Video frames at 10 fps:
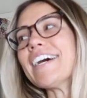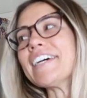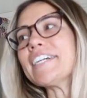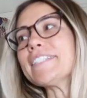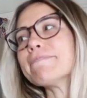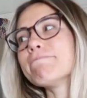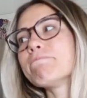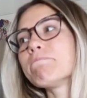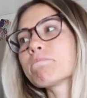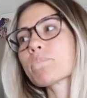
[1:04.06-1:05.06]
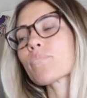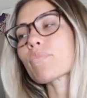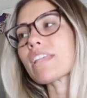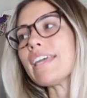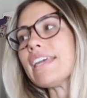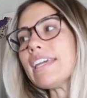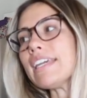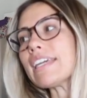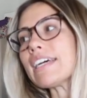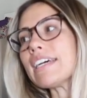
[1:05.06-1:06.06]
And
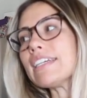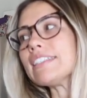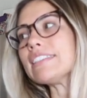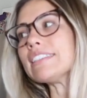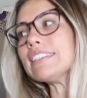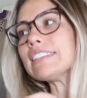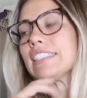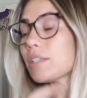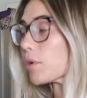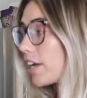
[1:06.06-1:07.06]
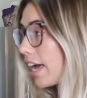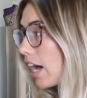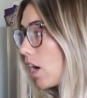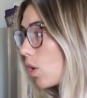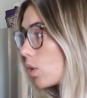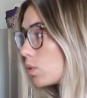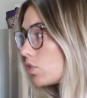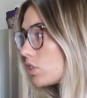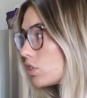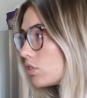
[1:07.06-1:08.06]
need to work
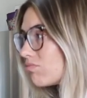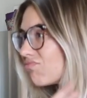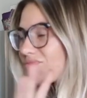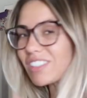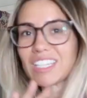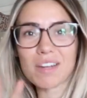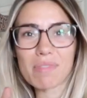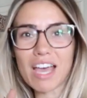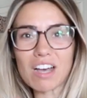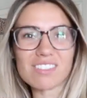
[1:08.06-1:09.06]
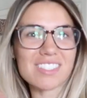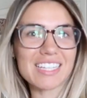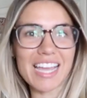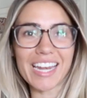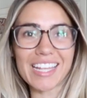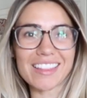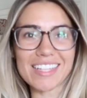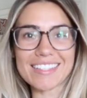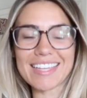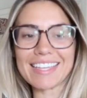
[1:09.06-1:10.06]
out, clean up the house, tidy,
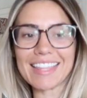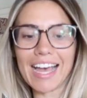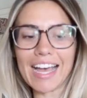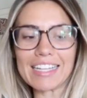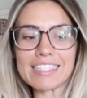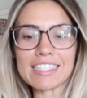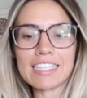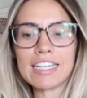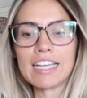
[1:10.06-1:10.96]
things like that.